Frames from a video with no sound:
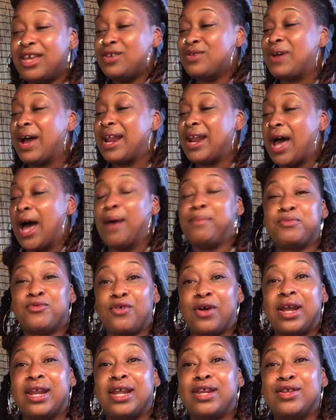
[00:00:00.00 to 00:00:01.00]
You got
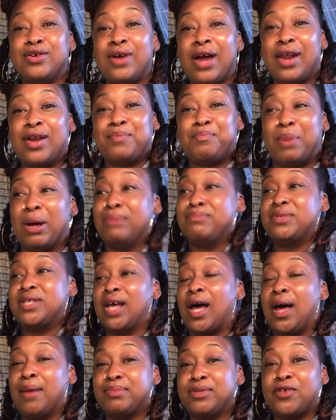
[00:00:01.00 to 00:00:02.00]
upgraded. You got bumped
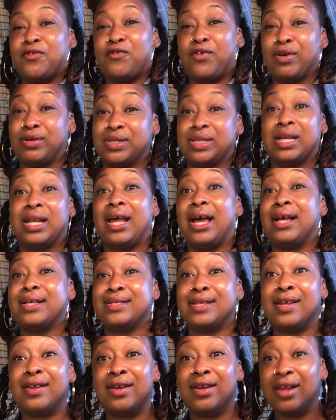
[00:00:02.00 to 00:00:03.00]
up to first
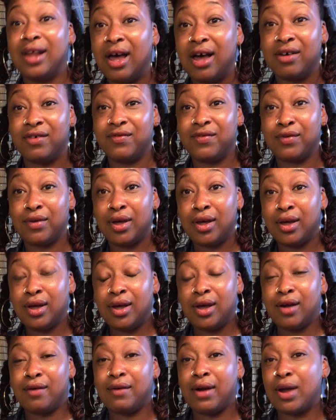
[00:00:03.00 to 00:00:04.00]
class in love,
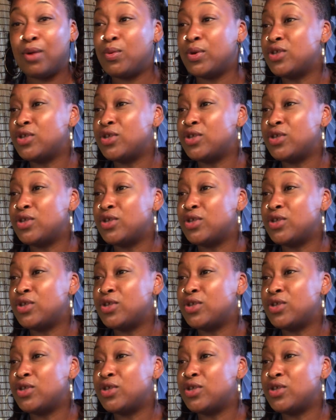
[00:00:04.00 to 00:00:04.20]
all right?